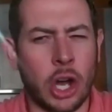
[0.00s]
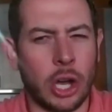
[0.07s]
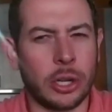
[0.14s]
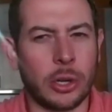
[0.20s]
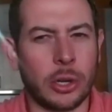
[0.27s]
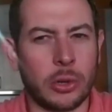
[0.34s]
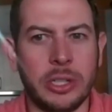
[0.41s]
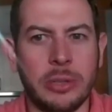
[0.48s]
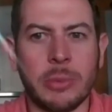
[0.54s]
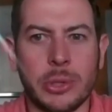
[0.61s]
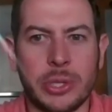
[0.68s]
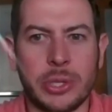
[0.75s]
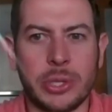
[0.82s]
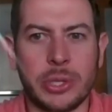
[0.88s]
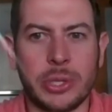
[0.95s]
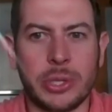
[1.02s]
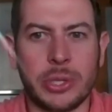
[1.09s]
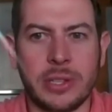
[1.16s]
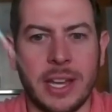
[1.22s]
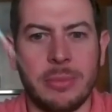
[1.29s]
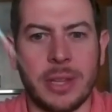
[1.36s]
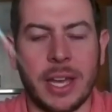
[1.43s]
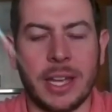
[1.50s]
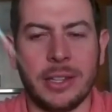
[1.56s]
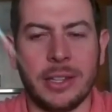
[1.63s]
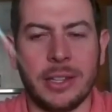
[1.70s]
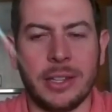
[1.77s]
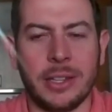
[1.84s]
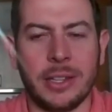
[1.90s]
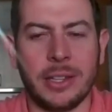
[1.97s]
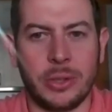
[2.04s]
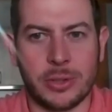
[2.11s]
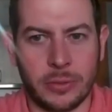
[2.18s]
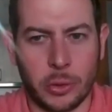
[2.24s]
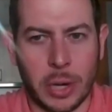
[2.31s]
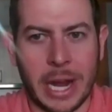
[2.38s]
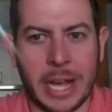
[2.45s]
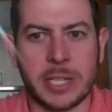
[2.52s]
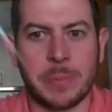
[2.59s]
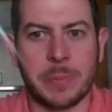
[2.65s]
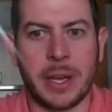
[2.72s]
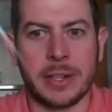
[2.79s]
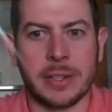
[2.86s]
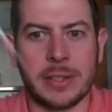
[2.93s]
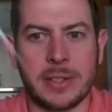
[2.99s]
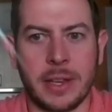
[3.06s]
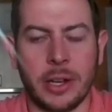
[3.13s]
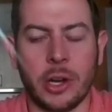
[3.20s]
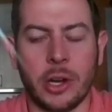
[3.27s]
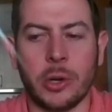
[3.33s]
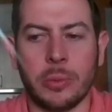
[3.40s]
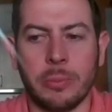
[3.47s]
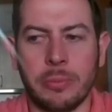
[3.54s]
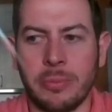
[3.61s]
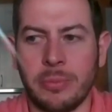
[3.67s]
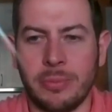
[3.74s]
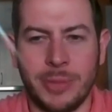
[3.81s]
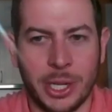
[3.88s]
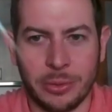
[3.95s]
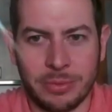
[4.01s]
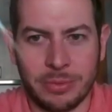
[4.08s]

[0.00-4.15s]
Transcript: concrete most of the time that you can sort of grasp on to say, oh, you